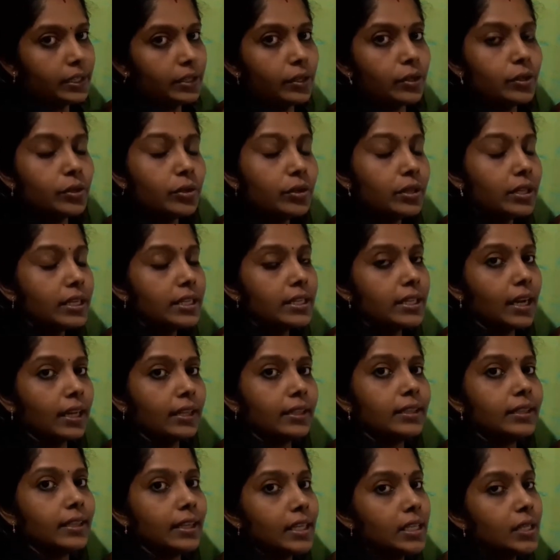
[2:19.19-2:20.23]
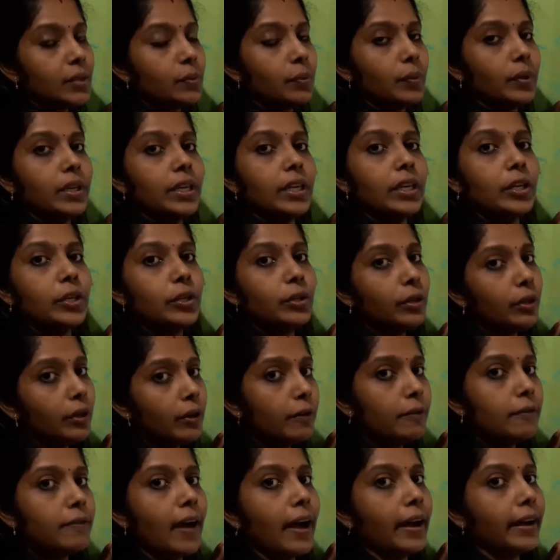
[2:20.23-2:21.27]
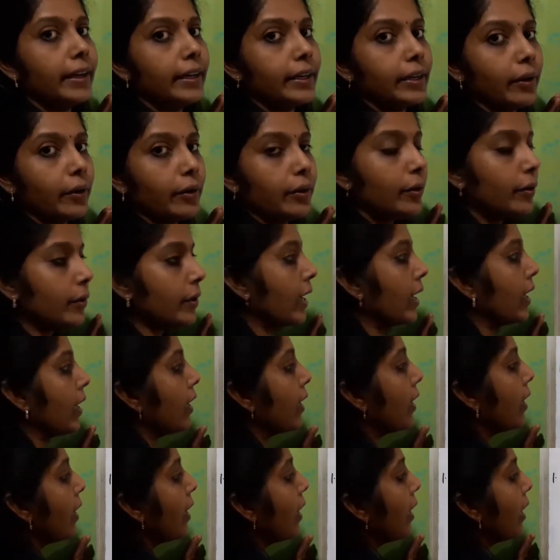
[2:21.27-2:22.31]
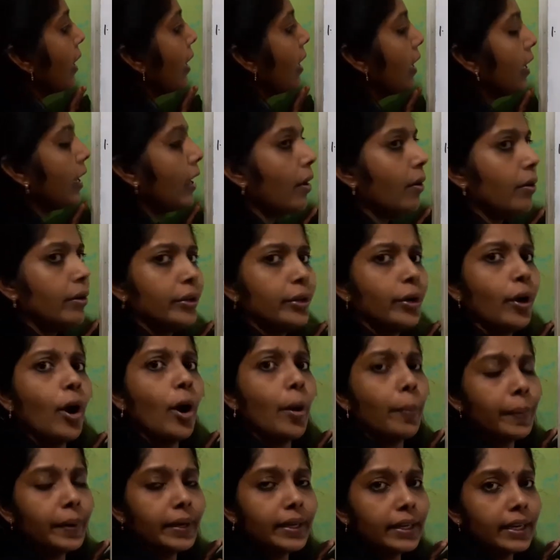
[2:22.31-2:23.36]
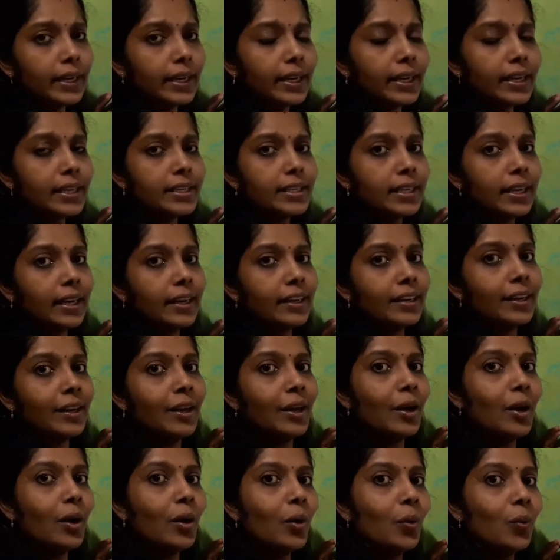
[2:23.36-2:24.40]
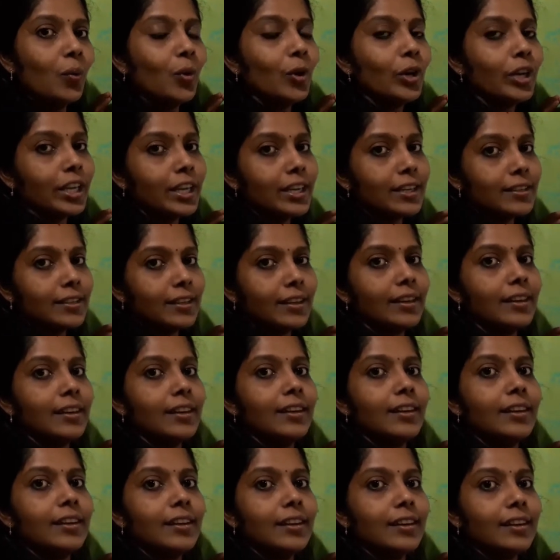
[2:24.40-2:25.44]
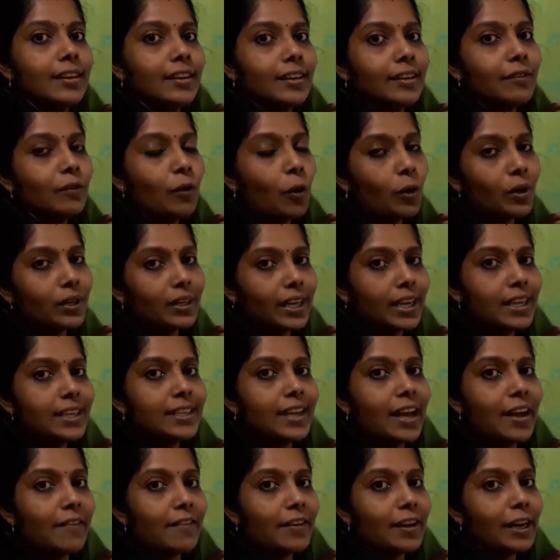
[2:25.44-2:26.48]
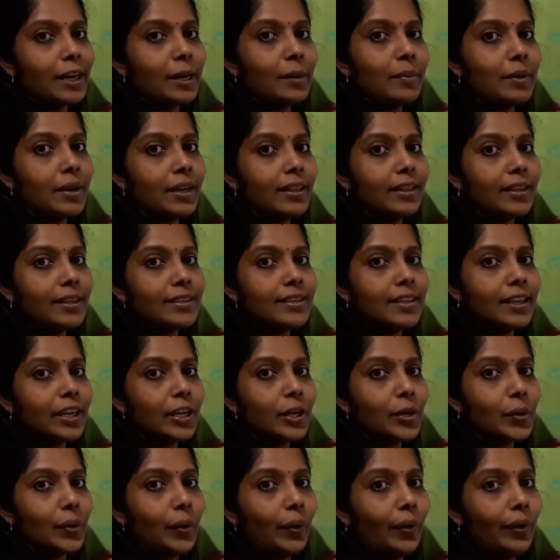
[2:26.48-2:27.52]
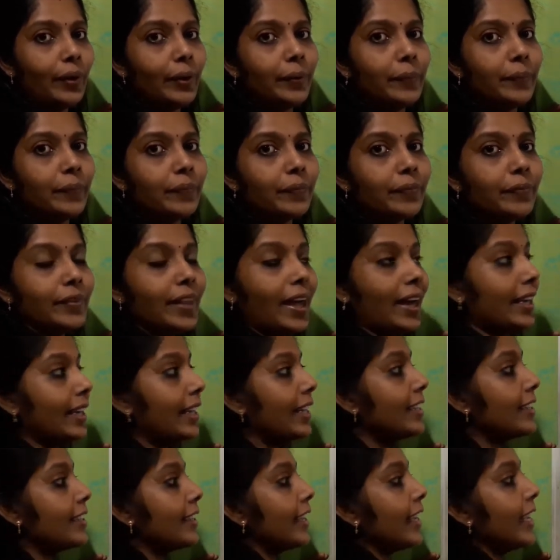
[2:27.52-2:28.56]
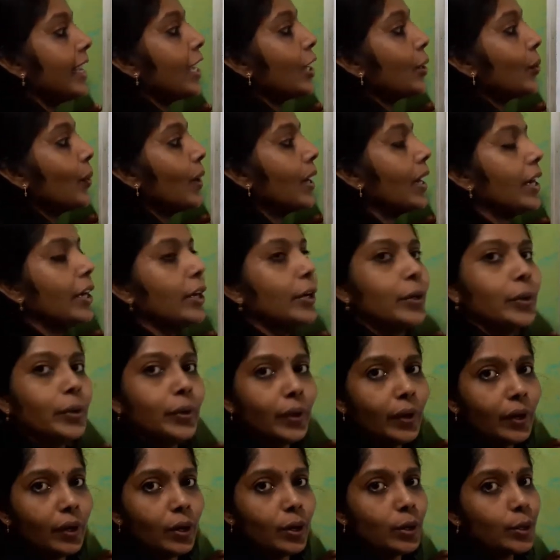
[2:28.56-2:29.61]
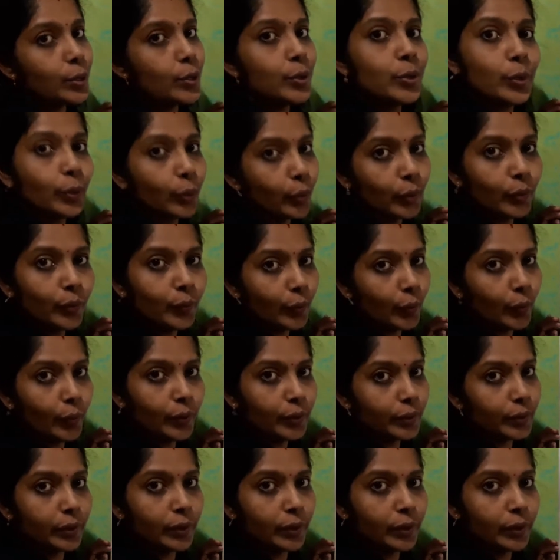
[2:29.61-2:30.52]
So these are the things we need to find it out. Okay. Now in the open condition, what is the voltage available in the circuit? That is equivalent to 2 volt.